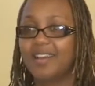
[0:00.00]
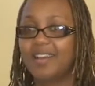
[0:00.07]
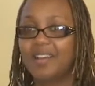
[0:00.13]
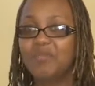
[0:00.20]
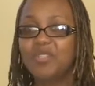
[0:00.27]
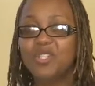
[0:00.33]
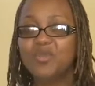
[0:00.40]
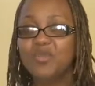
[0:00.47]

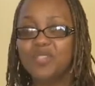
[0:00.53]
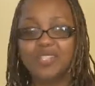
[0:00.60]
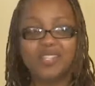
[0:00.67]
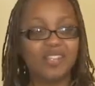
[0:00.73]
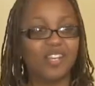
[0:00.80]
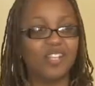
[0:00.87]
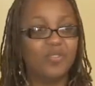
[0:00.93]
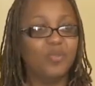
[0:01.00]
I'm
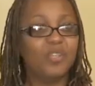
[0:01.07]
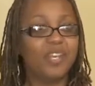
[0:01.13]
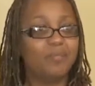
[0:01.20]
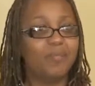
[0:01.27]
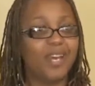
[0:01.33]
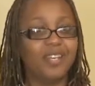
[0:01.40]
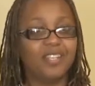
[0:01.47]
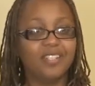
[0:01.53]
choosing that you
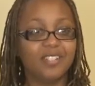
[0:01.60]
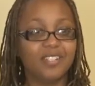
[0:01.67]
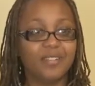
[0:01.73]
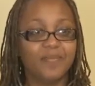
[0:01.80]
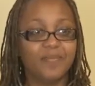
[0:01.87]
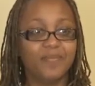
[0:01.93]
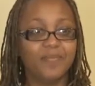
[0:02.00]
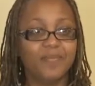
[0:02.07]
can manage
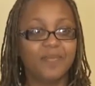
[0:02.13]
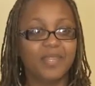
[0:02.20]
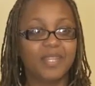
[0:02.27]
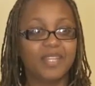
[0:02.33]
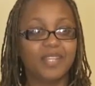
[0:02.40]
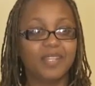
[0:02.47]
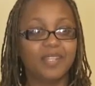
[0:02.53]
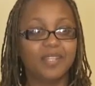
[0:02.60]
them
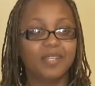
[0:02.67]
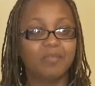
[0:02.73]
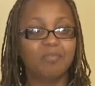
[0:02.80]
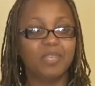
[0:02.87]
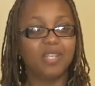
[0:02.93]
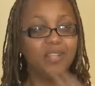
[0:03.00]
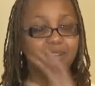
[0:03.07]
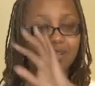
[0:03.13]

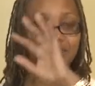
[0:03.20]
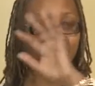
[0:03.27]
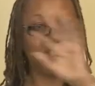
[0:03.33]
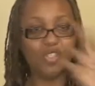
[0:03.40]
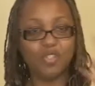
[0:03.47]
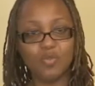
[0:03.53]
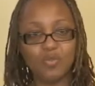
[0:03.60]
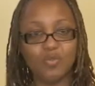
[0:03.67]
because
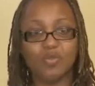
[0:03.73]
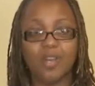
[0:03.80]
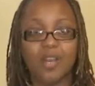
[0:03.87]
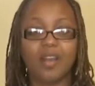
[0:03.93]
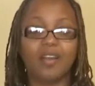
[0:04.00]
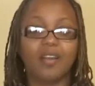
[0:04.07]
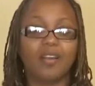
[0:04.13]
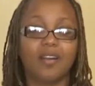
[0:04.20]
you
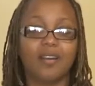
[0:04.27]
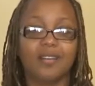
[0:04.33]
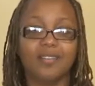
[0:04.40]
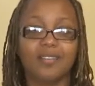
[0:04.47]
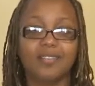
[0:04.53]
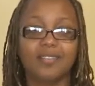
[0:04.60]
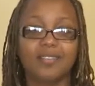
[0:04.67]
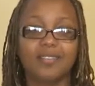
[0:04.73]
are God.